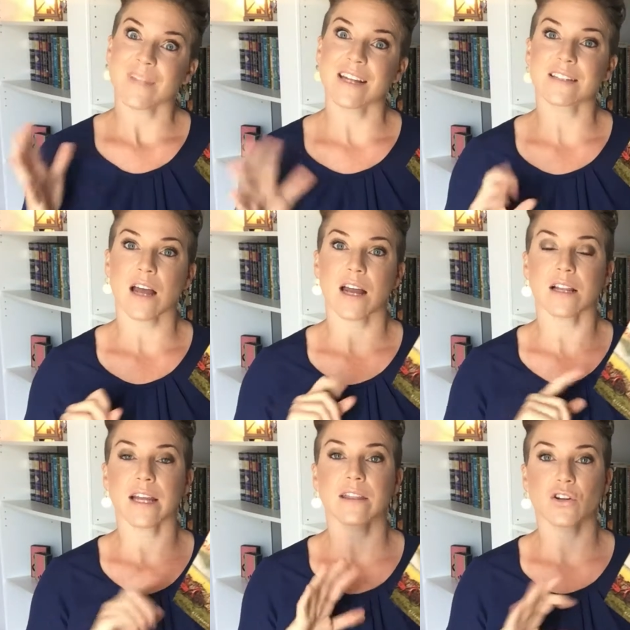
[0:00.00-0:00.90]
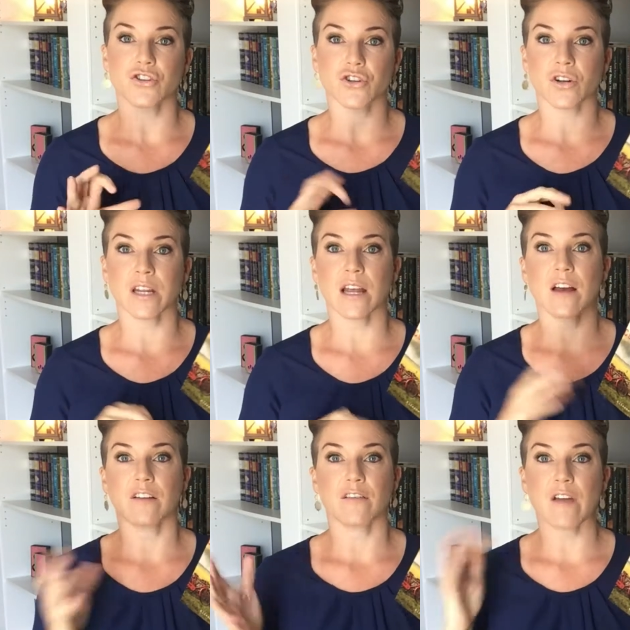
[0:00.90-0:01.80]
It's kind of like their journey
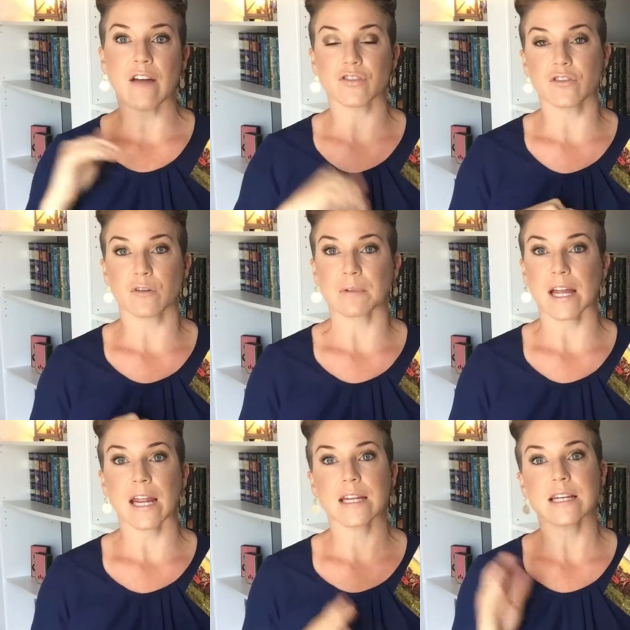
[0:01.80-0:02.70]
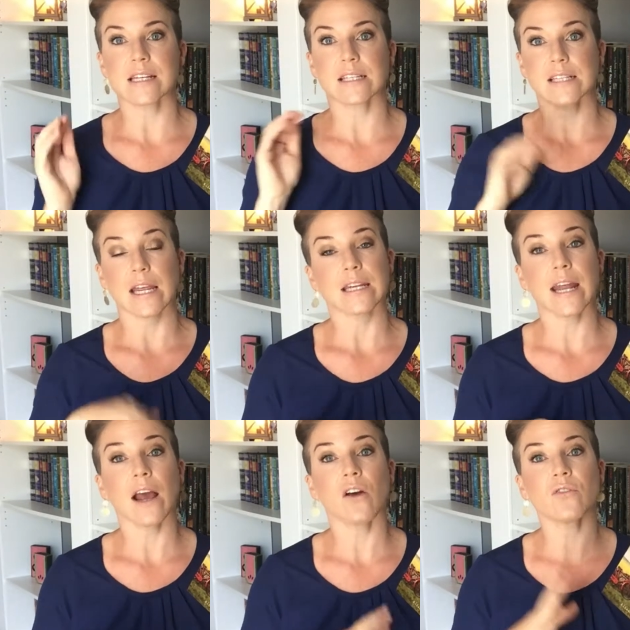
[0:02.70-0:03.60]
of after their plane is taken
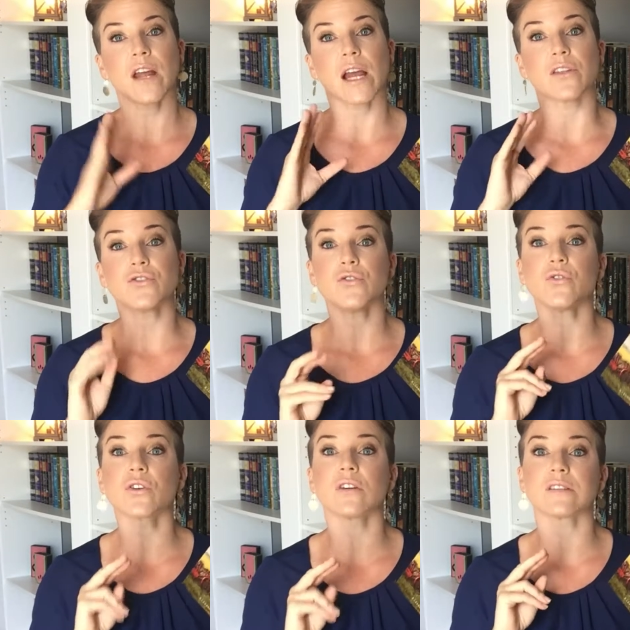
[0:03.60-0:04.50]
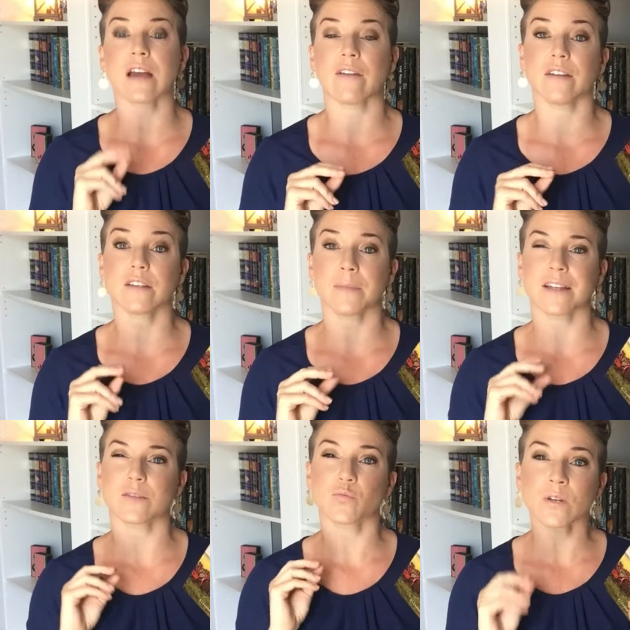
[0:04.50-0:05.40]
down and the 2 girls having to make
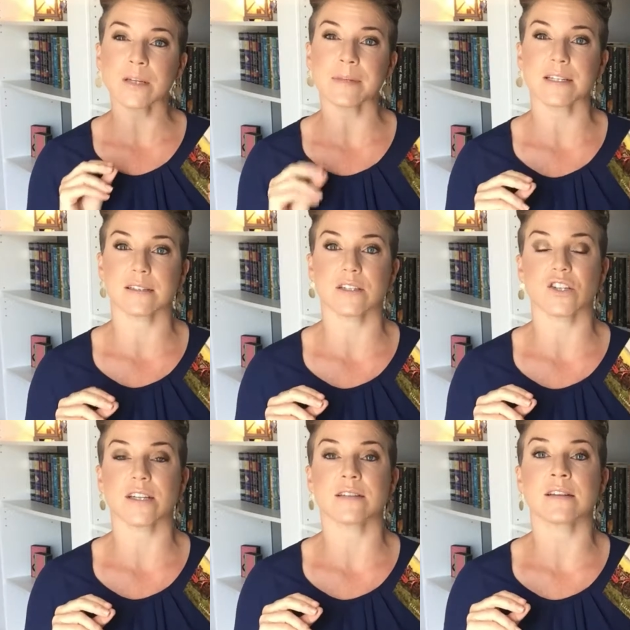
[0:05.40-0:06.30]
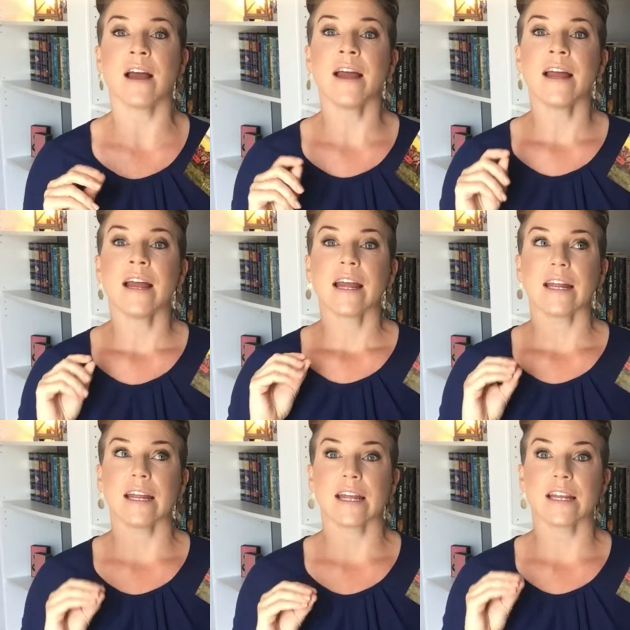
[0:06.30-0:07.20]
some really big decisions
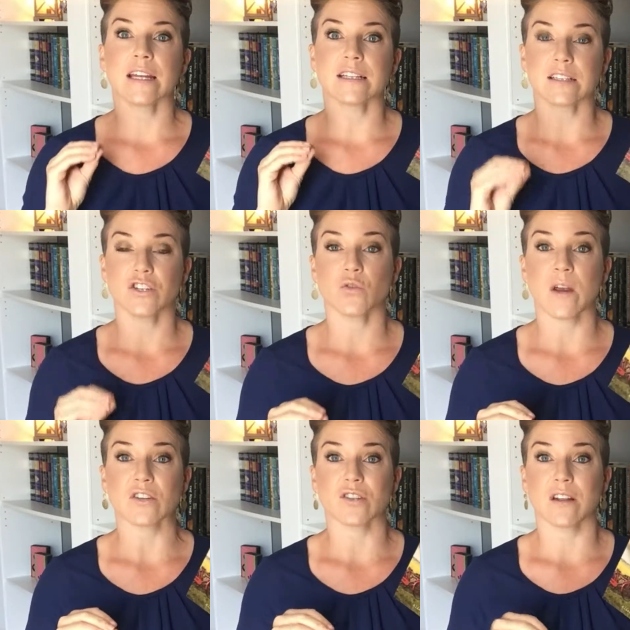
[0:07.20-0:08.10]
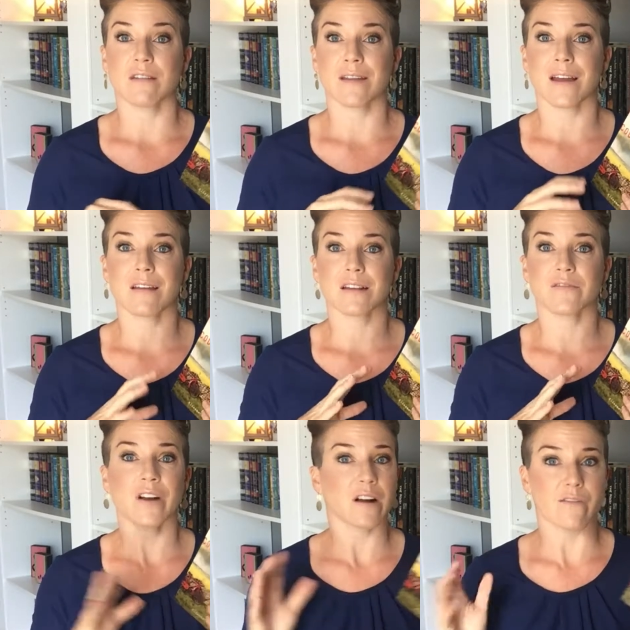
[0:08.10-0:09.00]
in a situation that is
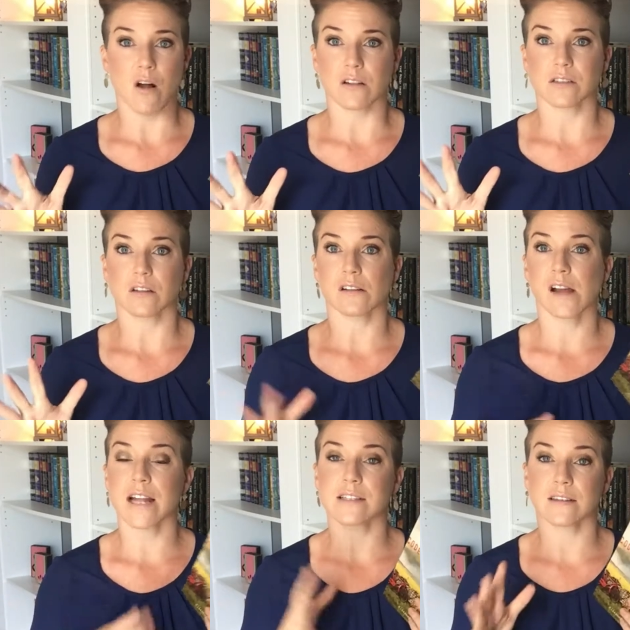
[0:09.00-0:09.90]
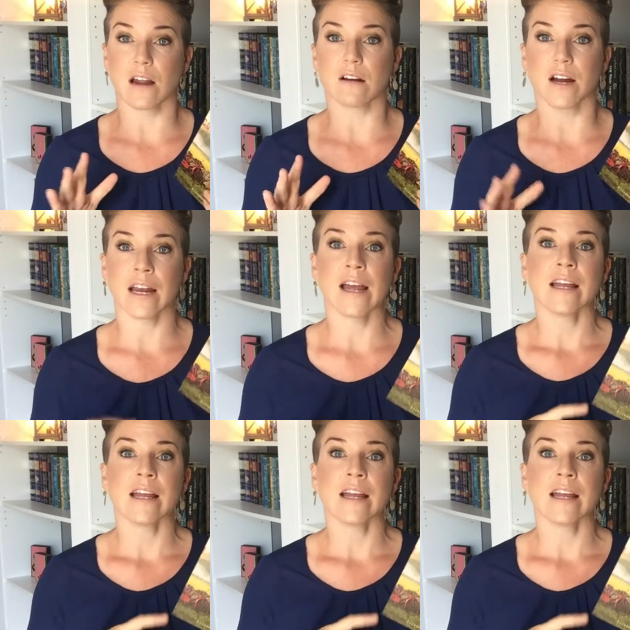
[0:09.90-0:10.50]
very volatile and scary.